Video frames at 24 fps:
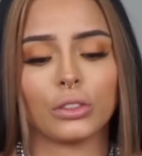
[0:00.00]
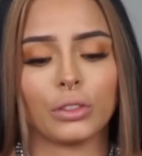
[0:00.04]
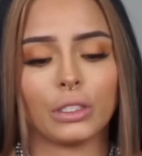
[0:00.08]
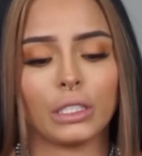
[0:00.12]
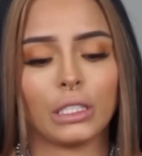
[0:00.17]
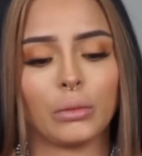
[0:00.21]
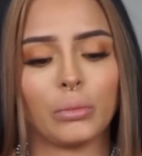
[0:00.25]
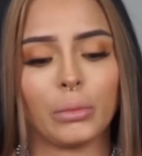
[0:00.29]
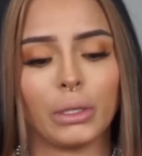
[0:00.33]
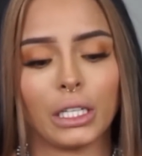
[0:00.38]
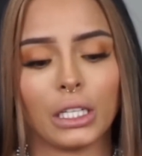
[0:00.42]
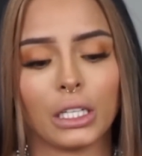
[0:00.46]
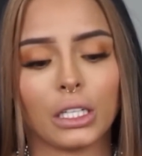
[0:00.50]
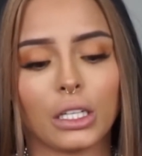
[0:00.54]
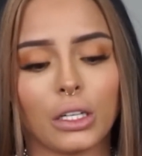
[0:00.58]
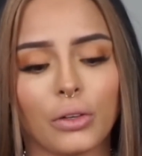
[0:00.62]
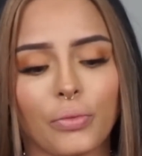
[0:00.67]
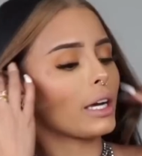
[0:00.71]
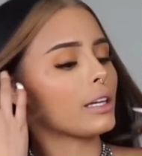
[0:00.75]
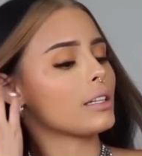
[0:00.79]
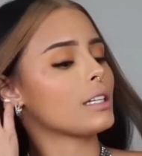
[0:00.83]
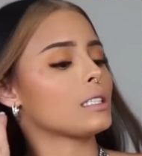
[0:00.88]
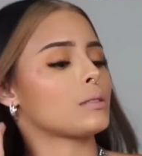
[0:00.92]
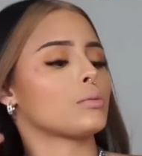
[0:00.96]
3D mink.
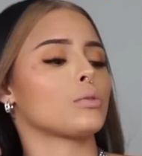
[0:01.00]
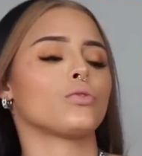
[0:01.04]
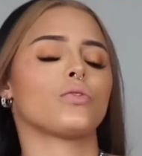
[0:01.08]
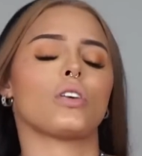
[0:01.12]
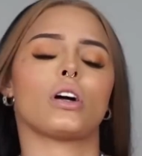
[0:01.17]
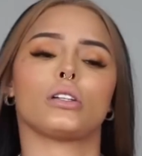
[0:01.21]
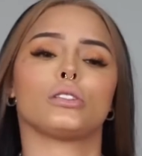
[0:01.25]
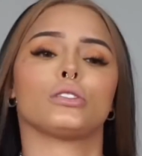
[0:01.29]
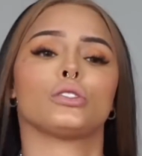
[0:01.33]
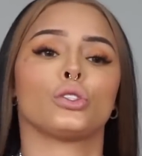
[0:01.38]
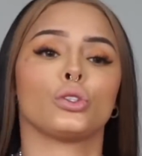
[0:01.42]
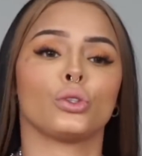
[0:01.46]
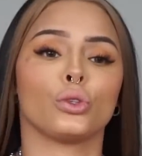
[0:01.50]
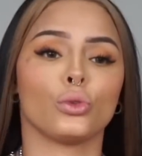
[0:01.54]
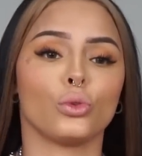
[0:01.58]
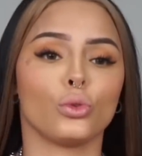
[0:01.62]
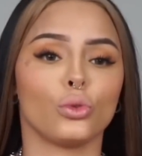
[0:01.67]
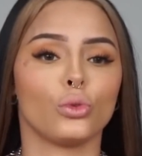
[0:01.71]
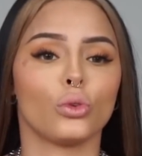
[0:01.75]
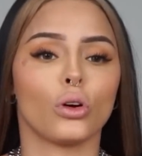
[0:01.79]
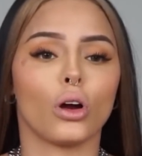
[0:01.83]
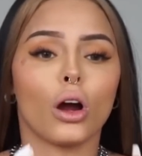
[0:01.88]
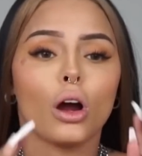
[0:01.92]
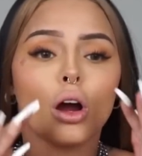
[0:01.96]
Okay, let's move on
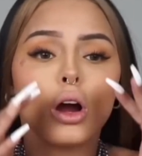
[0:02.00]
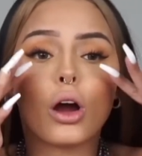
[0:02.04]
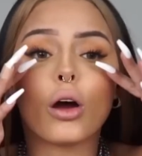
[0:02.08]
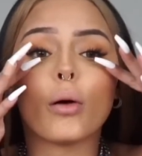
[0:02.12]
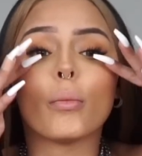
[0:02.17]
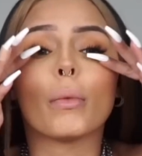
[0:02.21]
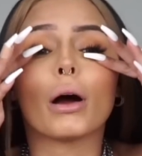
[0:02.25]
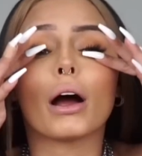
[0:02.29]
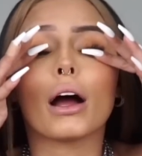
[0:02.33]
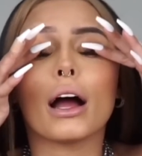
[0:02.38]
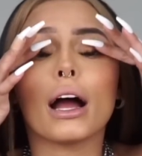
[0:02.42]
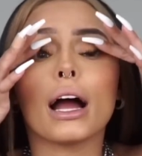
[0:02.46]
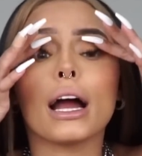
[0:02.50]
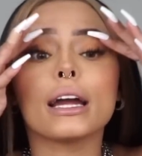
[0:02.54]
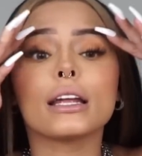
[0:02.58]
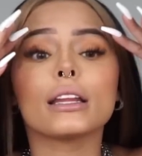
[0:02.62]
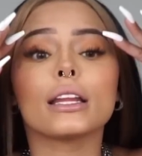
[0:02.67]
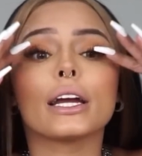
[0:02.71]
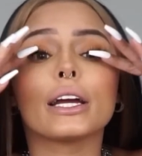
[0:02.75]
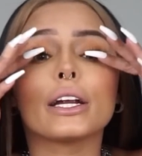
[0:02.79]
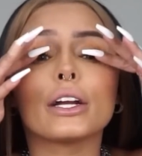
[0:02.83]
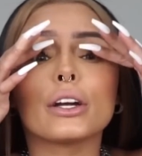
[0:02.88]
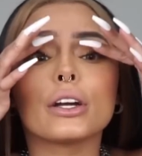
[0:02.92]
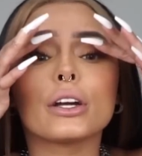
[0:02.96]
to
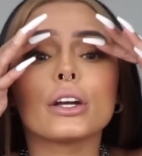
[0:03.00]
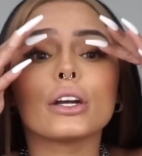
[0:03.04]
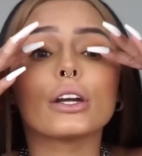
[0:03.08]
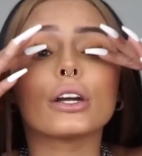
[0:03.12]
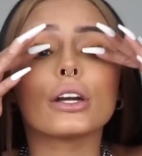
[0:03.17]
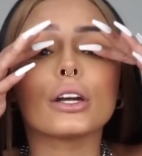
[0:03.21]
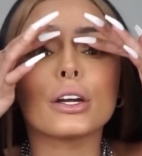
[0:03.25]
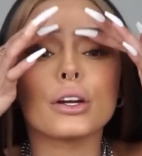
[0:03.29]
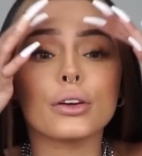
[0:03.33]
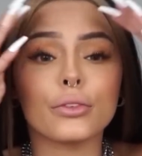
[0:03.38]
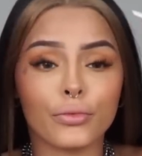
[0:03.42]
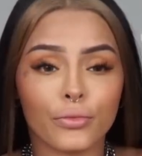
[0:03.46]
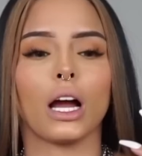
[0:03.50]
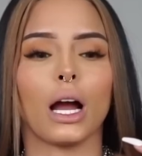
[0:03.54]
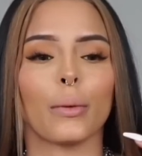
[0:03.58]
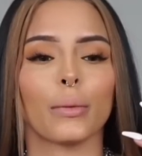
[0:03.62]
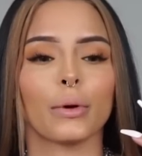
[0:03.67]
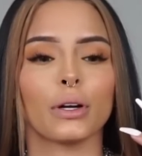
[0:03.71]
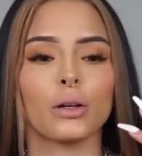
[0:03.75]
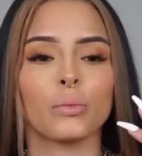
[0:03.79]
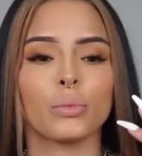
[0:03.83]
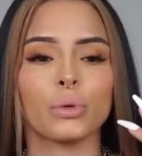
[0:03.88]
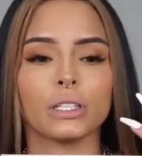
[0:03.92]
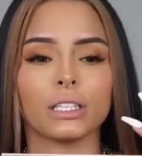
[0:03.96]
highlighter. I'm
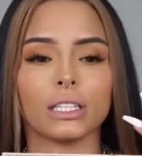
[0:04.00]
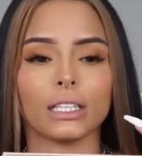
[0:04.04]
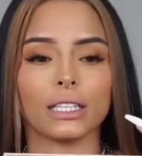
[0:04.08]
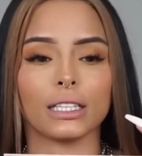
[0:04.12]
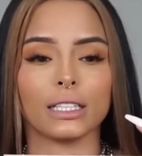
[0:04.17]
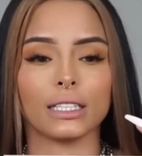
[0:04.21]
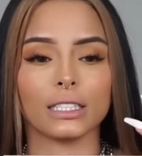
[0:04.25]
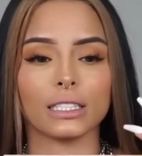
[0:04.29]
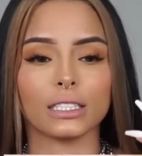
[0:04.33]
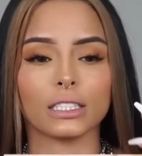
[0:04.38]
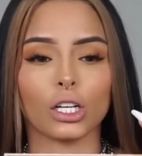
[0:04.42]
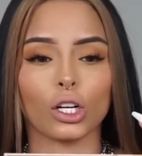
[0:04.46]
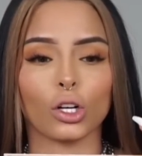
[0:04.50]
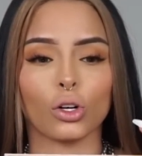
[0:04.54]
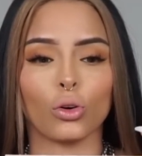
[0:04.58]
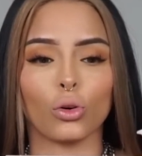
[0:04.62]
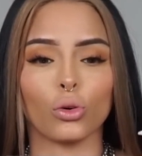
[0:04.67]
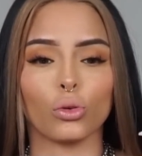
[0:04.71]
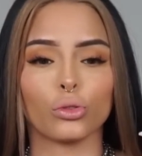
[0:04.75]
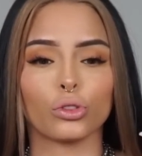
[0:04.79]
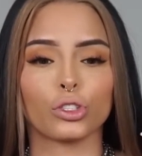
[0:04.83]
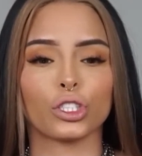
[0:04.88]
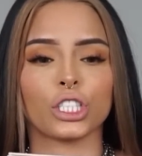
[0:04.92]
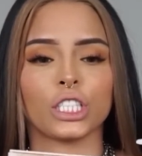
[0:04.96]
gonna put this
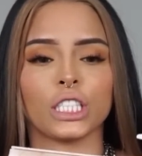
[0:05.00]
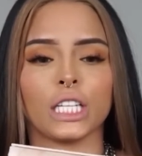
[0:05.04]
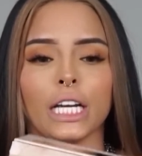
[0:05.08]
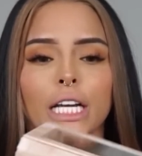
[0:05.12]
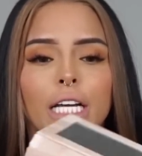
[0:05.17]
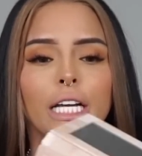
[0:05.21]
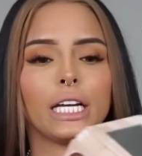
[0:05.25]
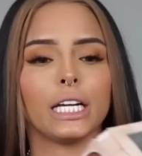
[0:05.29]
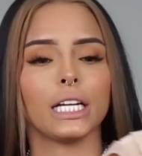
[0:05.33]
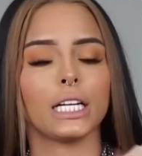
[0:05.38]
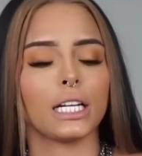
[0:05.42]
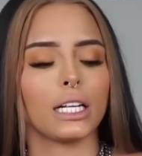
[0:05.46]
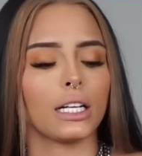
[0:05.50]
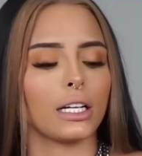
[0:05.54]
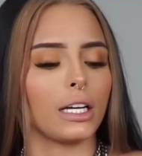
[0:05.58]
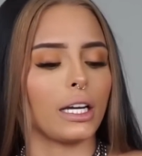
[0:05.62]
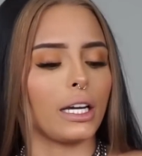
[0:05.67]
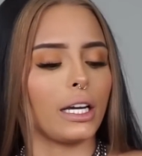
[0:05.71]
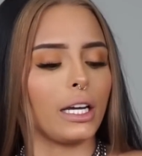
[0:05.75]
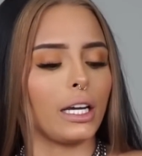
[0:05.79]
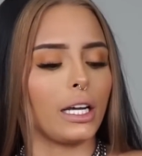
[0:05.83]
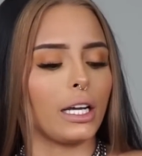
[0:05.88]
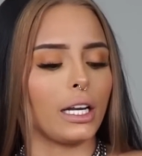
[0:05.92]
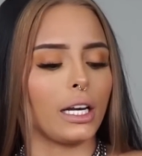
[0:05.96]
gold shade
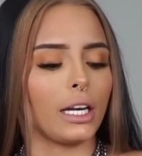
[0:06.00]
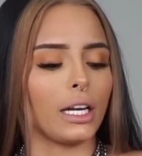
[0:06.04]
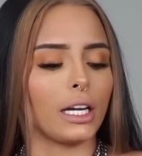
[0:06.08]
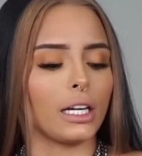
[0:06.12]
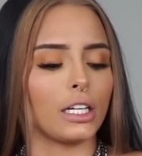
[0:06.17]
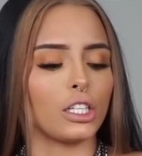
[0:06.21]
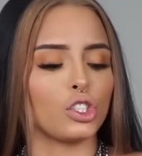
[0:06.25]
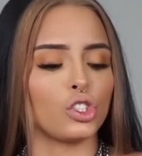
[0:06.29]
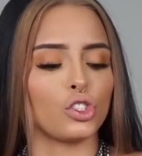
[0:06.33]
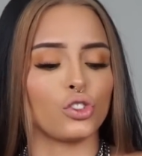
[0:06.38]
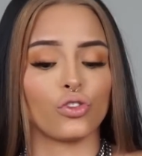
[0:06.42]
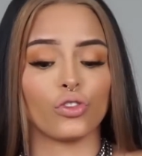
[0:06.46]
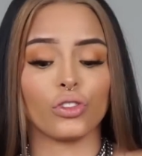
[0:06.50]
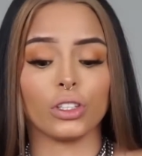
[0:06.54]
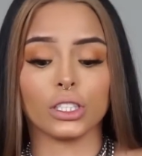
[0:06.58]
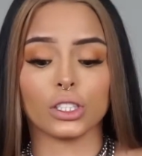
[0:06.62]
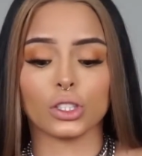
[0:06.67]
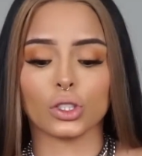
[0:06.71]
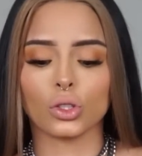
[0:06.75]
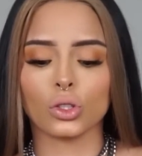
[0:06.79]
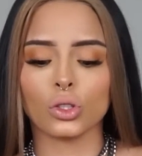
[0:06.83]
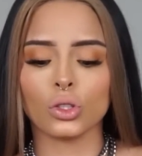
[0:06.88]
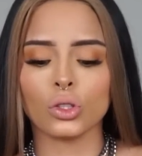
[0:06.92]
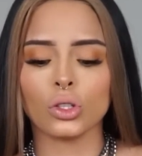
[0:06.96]
in
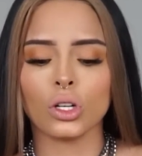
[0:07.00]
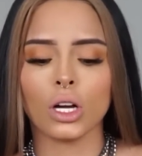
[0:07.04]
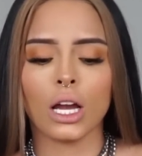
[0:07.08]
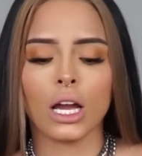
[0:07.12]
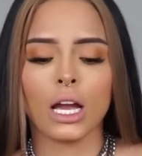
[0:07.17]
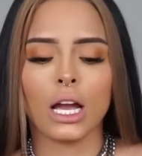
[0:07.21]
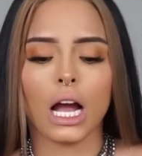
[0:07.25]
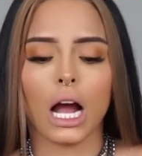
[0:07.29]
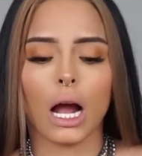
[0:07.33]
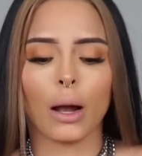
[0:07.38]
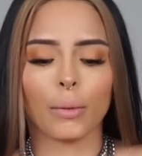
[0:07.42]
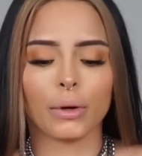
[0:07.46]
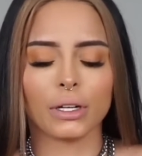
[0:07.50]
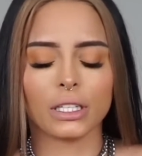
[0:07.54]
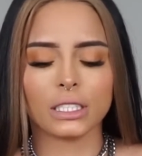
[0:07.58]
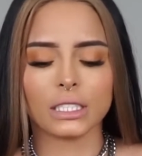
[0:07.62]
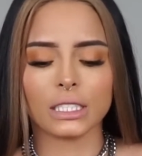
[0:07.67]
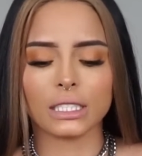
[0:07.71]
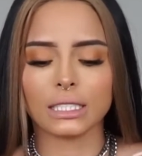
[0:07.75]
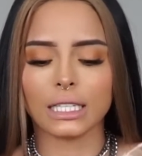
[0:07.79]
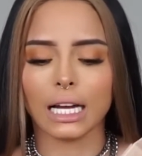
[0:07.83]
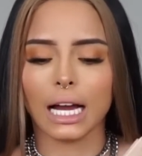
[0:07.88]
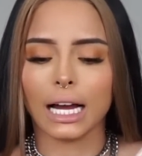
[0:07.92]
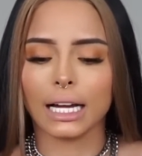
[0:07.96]
Drizzle. I'm gonna
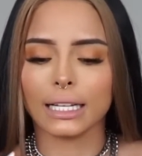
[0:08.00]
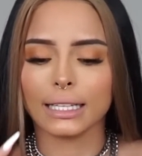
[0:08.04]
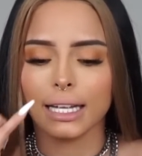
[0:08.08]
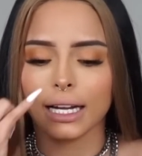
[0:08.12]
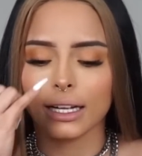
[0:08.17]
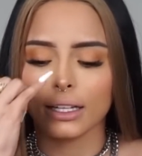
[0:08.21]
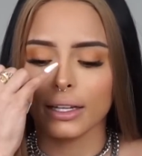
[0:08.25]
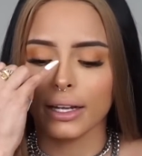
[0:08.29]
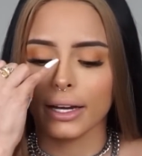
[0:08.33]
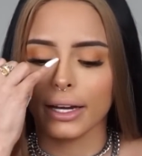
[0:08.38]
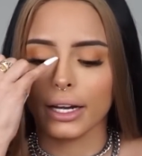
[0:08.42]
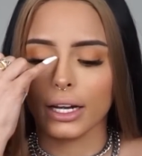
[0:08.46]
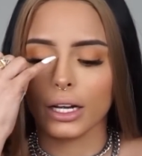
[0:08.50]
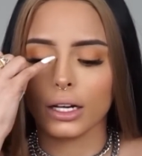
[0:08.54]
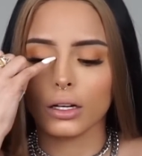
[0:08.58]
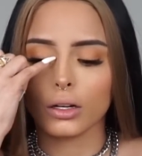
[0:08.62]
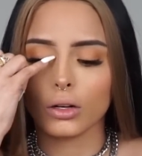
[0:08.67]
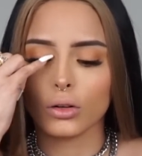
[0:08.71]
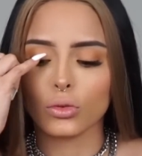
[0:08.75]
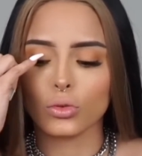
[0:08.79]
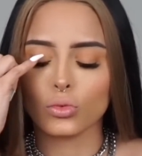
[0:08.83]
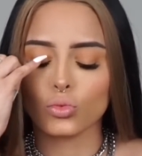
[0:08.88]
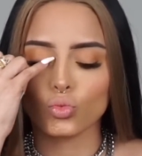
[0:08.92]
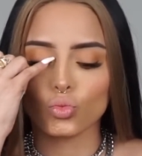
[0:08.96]
just add that like
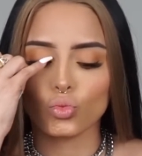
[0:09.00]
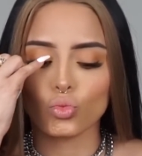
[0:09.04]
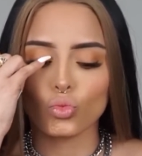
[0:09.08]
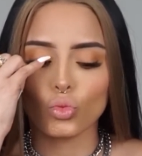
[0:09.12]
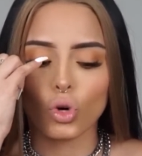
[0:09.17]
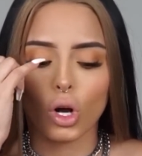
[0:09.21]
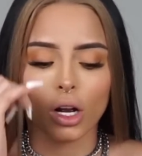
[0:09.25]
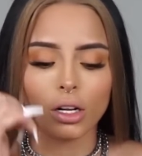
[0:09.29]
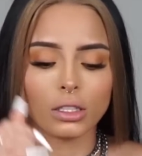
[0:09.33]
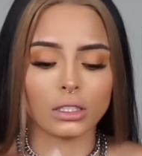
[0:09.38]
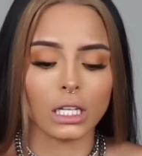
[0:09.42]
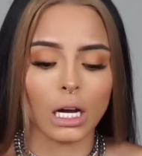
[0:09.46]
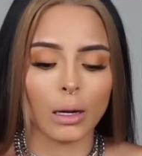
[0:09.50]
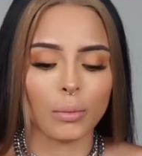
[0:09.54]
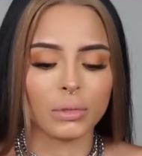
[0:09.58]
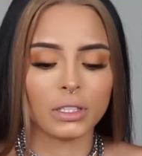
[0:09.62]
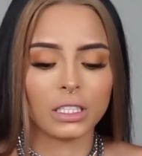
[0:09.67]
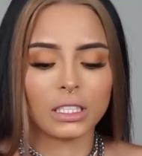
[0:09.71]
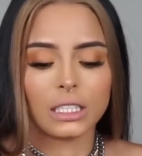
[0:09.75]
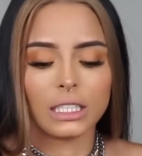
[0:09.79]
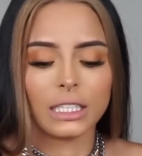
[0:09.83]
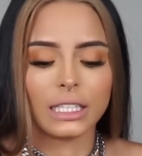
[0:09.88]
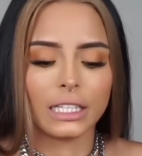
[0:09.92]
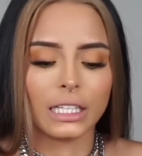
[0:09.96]
on top of
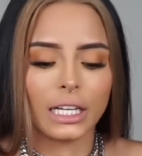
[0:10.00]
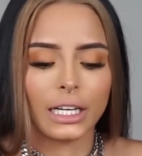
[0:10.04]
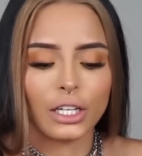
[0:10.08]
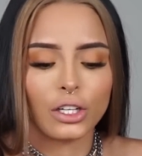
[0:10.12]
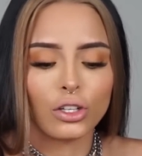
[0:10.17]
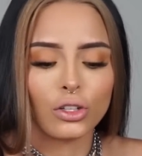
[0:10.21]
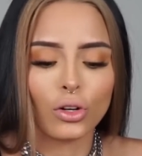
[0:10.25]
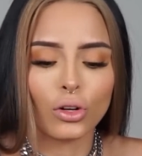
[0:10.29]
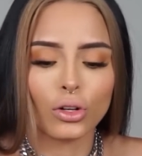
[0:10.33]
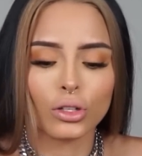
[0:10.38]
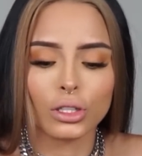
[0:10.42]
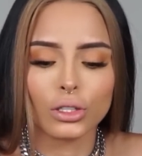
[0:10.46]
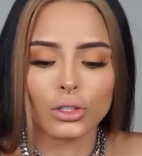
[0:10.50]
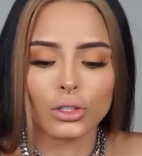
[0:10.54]
the lid, like, you know, a